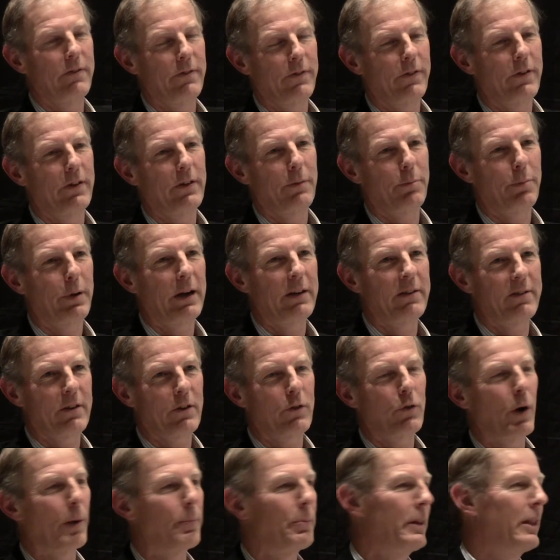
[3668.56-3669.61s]
the, for the price
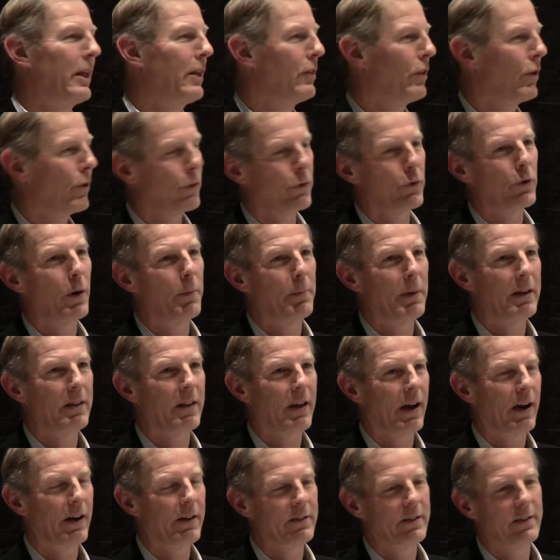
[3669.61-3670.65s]
to go up, and then they'll throw a
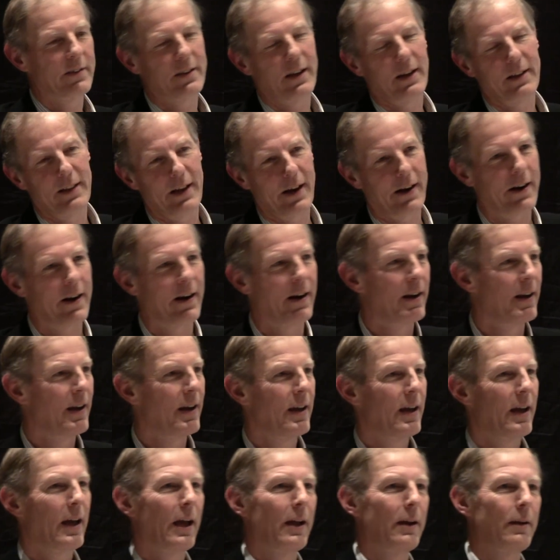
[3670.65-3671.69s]
bunch of houses on there
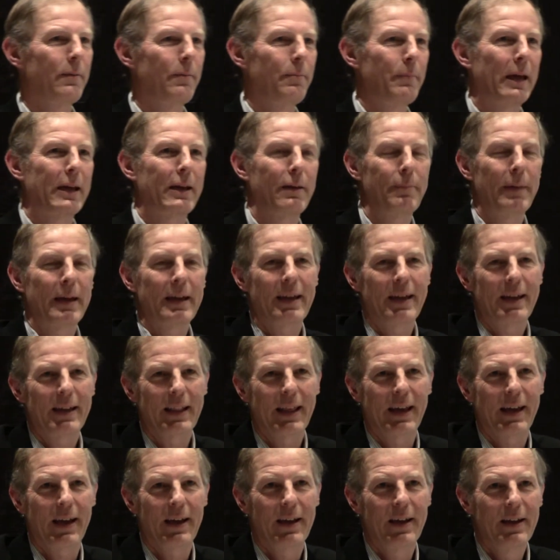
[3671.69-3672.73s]
and make a big
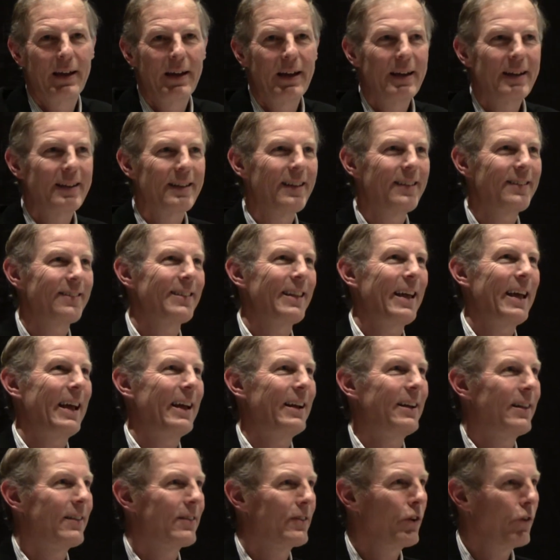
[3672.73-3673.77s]
killing. This
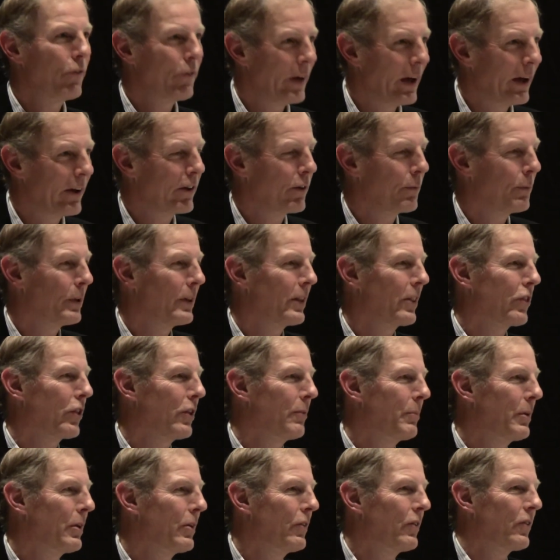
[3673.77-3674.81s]
land is so valuable, it
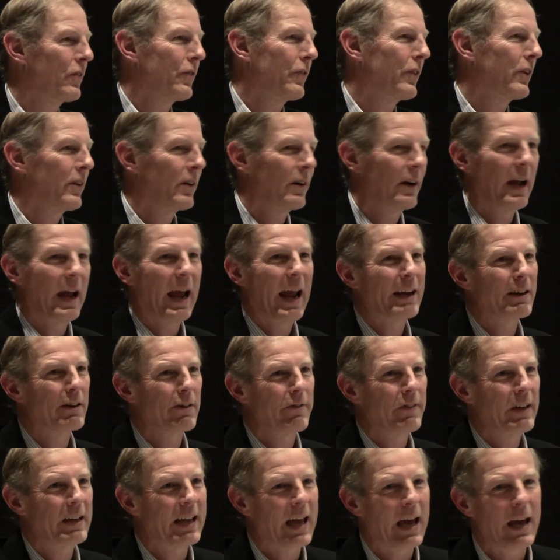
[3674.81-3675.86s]
should be used for
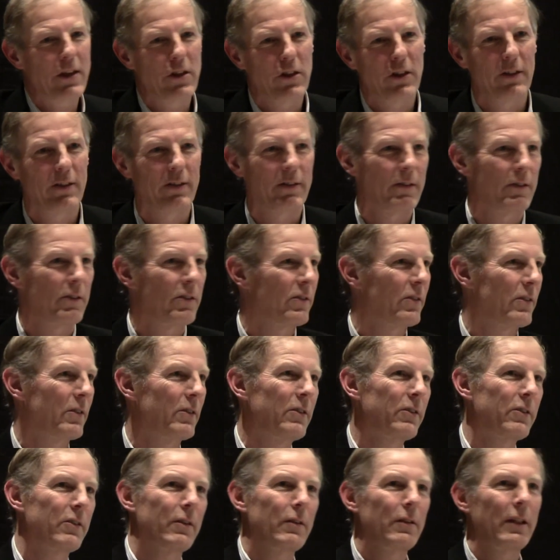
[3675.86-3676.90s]
agri-vacations. There's,
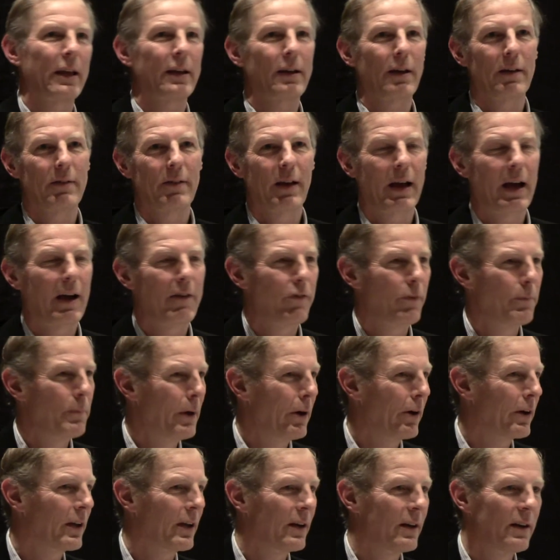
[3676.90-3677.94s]
there's like a half a
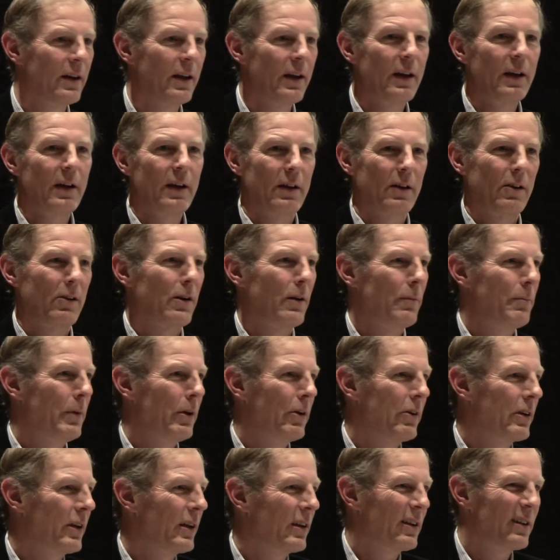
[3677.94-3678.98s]
million or a
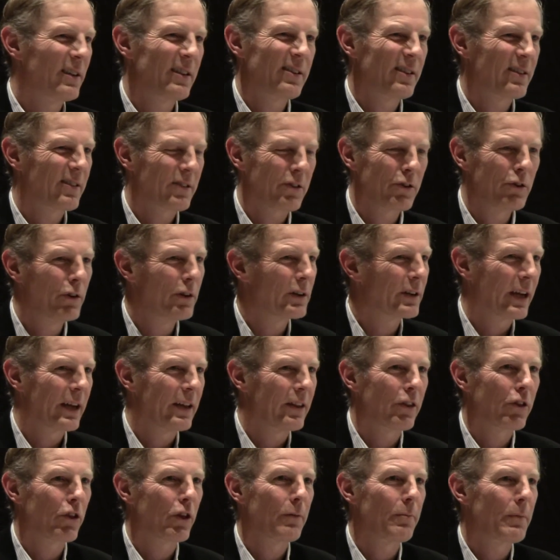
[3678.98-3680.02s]
million school
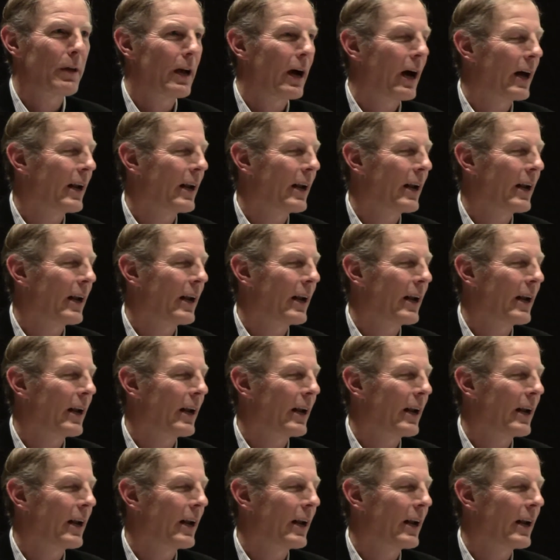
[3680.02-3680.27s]
kids should